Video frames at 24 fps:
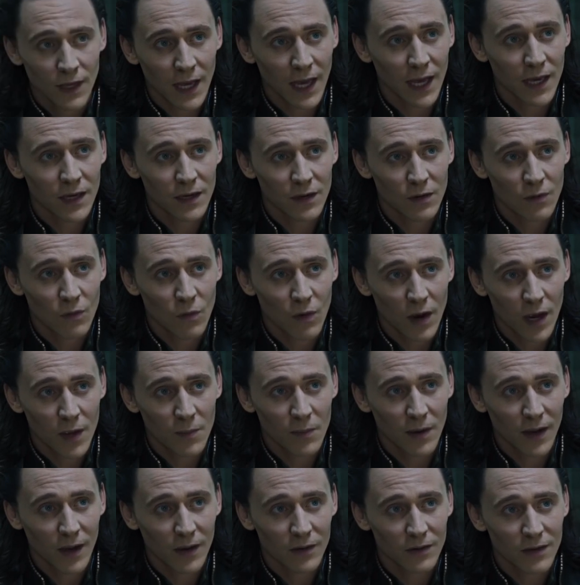Can you
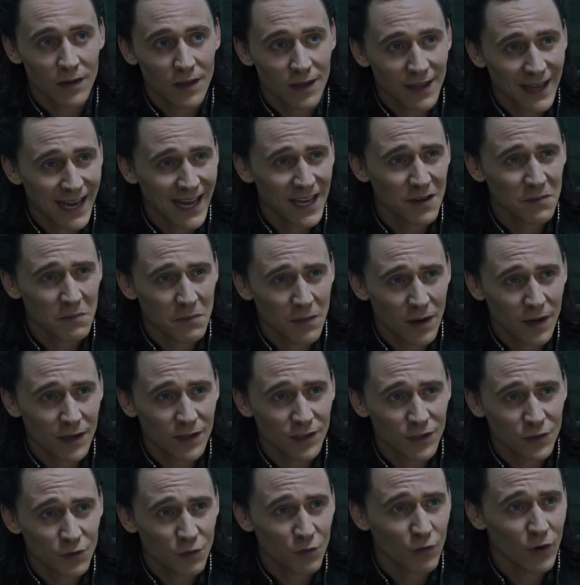wipe out that
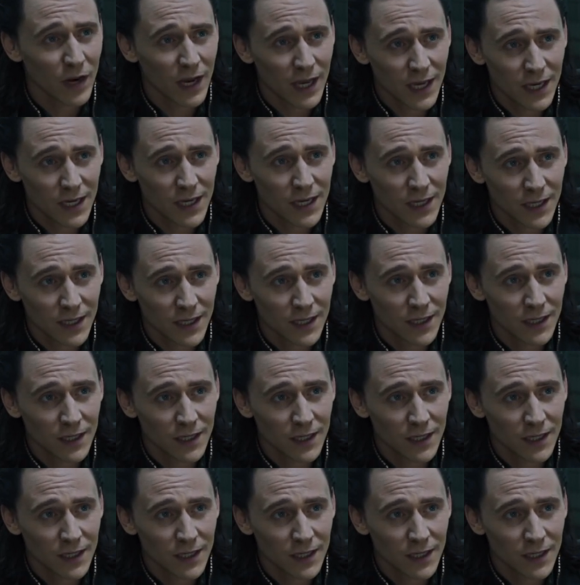much red?